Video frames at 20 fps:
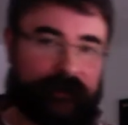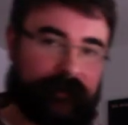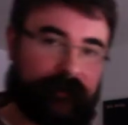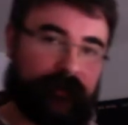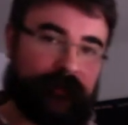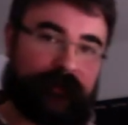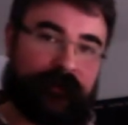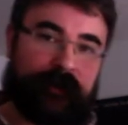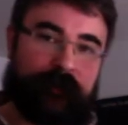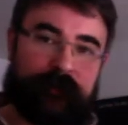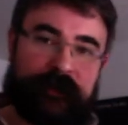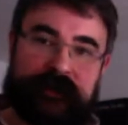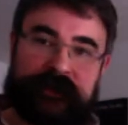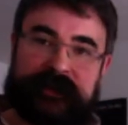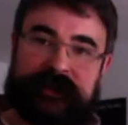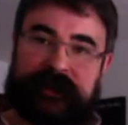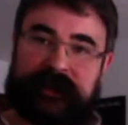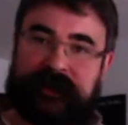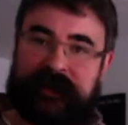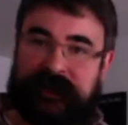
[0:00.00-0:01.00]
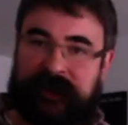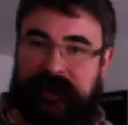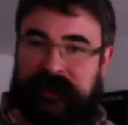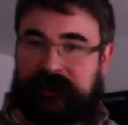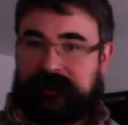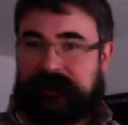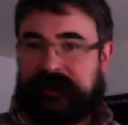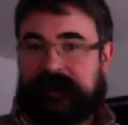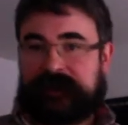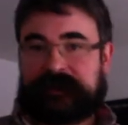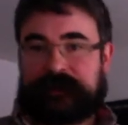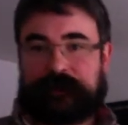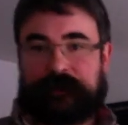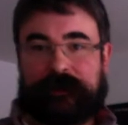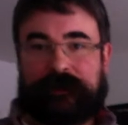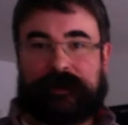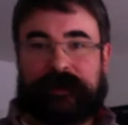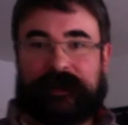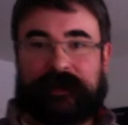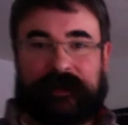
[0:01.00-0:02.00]
if you're a music geek, that's
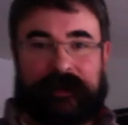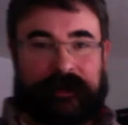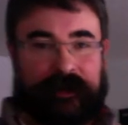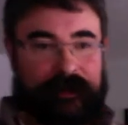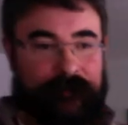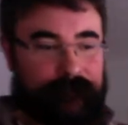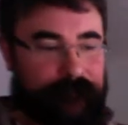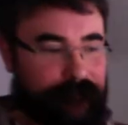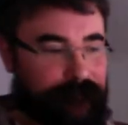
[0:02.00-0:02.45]
really a